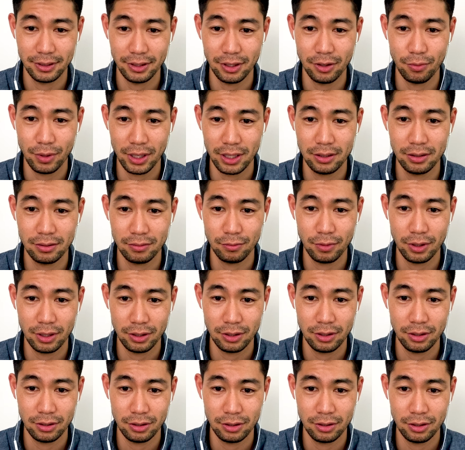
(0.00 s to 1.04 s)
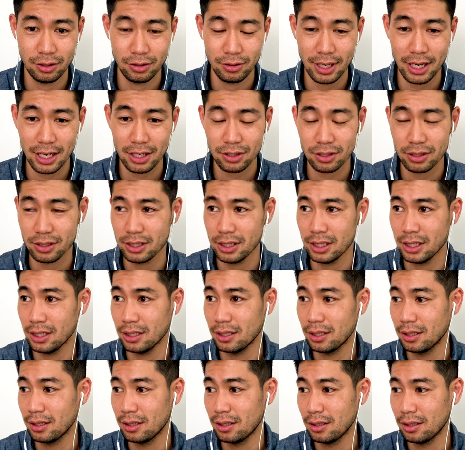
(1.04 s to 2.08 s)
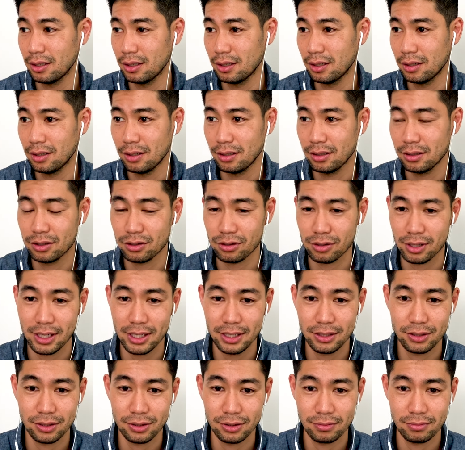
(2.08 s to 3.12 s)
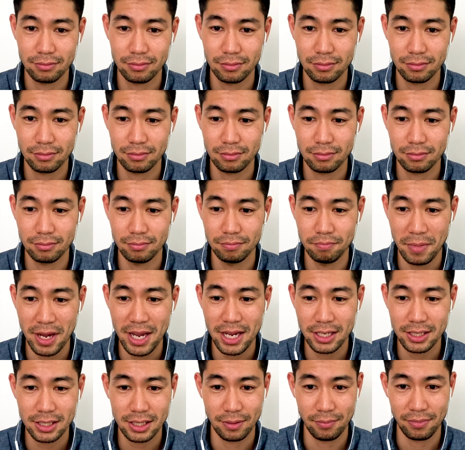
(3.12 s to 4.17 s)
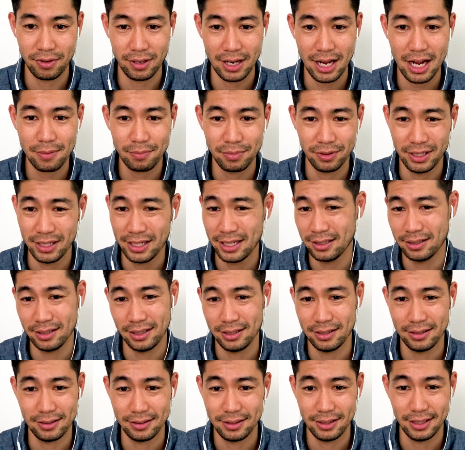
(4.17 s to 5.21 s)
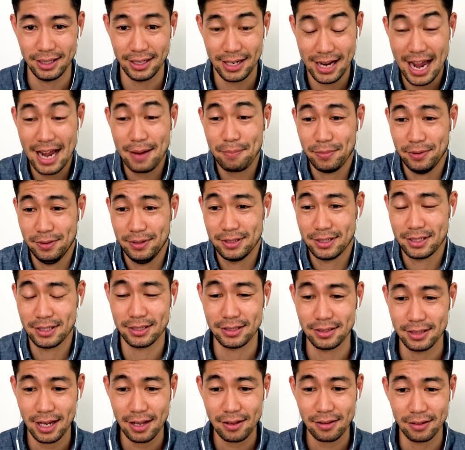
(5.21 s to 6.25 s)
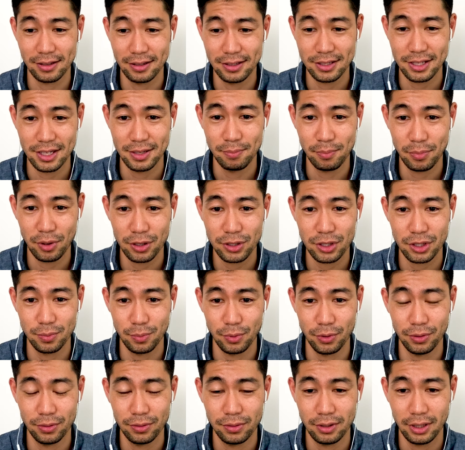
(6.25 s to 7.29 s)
You know, when you actually try to make something happen, it happens. Nothing is impossible.